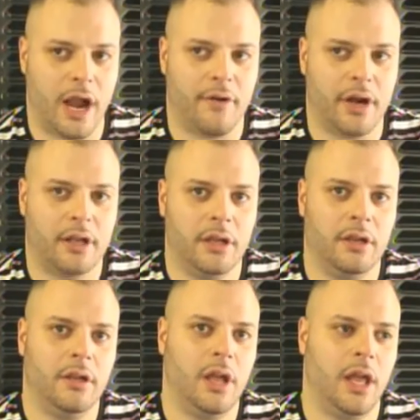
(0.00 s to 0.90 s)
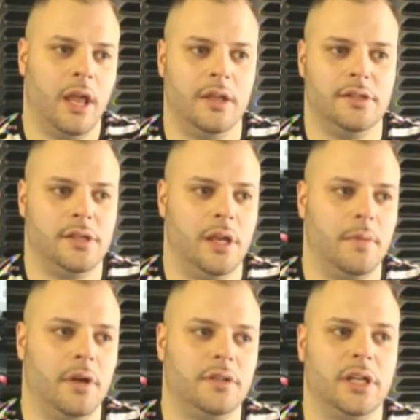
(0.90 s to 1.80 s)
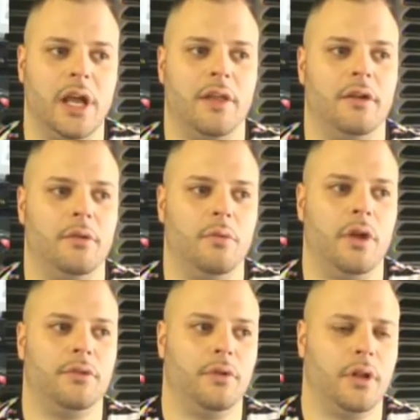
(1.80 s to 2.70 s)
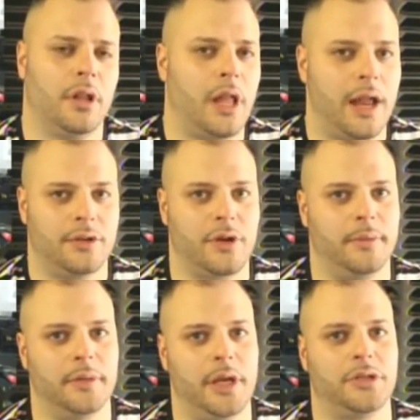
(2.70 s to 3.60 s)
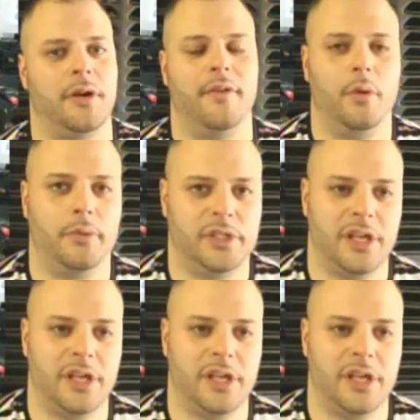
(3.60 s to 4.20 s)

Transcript: Eric and Seema together went through a lot of trouble to make sure everyone